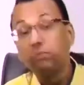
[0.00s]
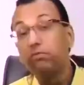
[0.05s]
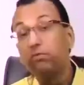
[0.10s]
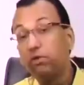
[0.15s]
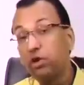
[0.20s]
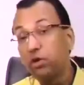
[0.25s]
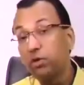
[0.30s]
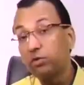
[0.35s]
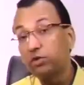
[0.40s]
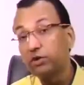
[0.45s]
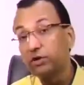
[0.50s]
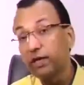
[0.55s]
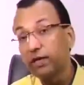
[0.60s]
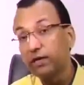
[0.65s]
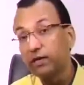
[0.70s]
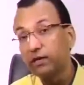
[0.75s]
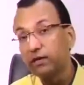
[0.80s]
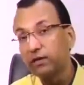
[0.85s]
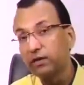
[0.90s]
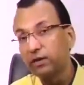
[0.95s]

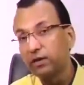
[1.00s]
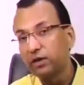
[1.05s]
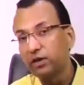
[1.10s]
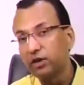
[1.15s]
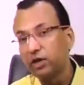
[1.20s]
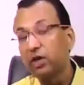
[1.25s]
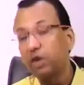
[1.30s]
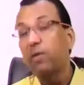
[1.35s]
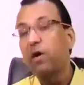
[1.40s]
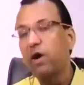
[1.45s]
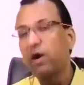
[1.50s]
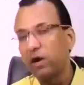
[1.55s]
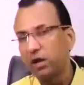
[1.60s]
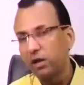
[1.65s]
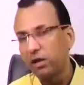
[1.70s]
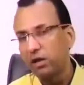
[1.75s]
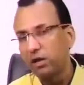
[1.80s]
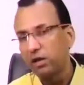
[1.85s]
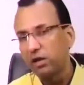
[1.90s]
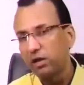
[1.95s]
pneumocyte,
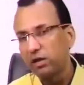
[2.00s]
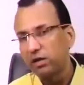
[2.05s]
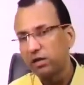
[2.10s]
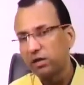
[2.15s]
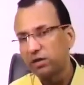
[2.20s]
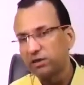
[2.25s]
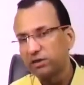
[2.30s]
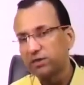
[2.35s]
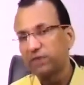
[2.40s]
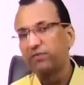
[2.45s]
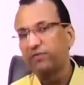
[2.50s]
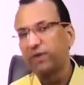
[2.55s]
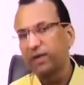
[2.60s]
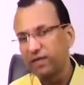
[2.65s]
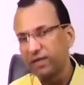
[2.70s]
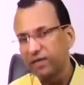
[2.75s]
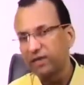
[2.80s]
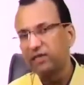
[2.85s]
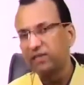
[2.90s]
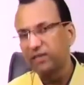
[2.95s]
cuboidal,
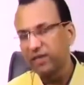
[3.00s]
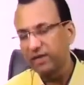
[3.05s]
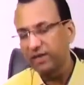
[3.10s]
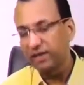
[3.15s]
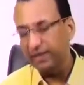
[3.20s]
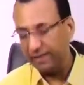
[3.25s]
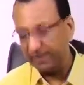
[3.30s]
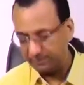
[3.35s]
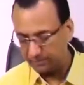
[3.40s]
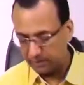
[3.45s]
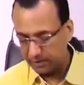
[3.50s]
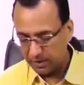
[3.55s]
surfactant secreting.